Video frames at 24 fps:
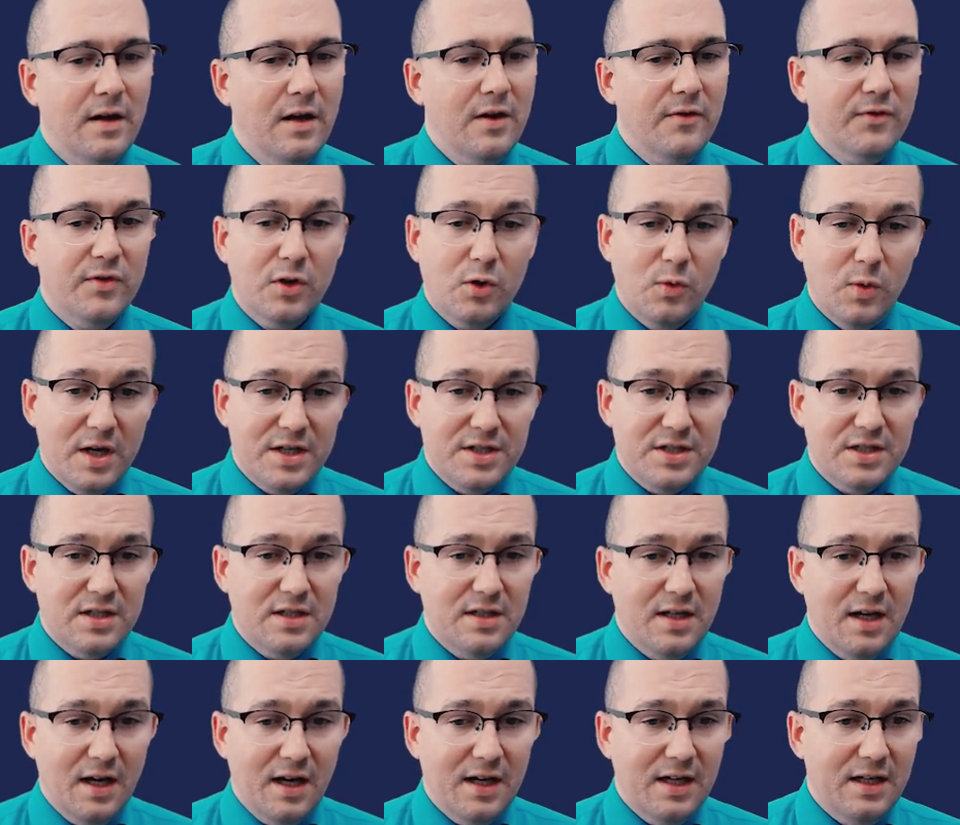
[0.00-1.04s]
For question
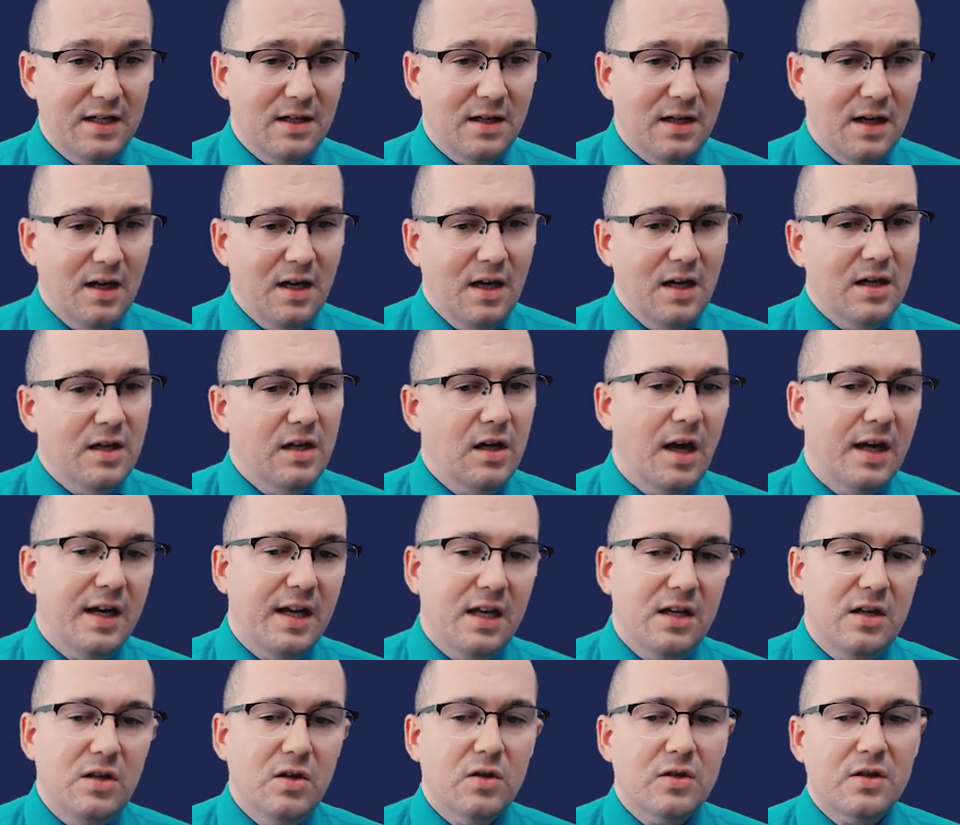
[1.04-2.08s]
9,
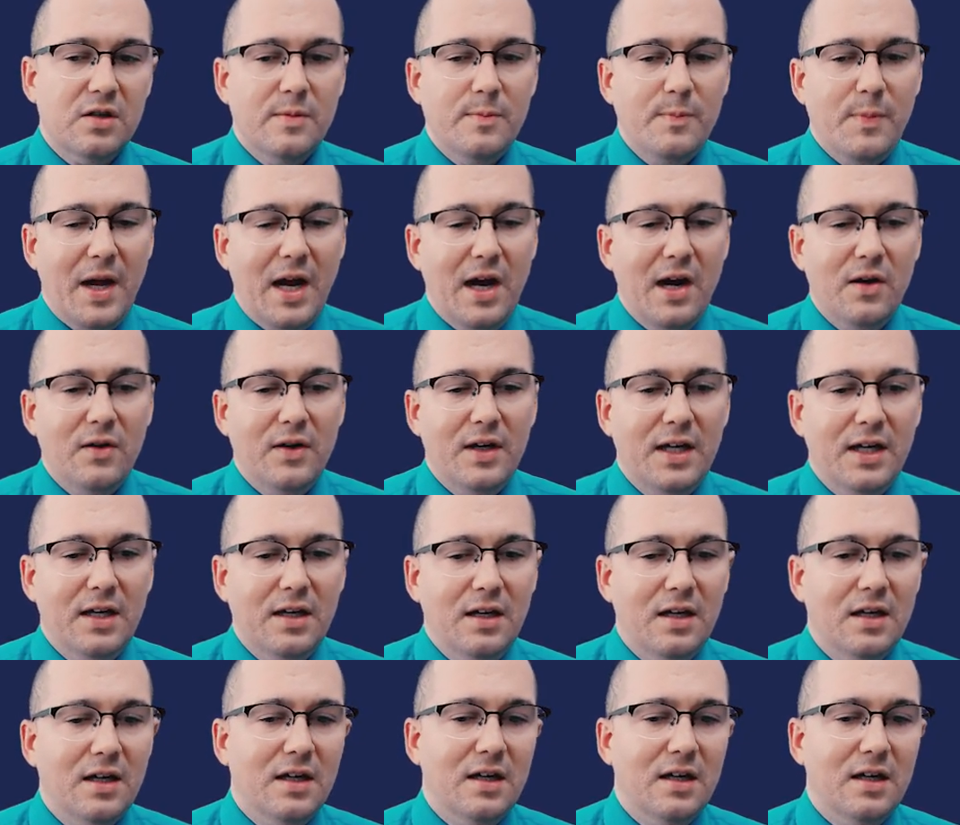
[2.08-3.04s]
again, you're comparing,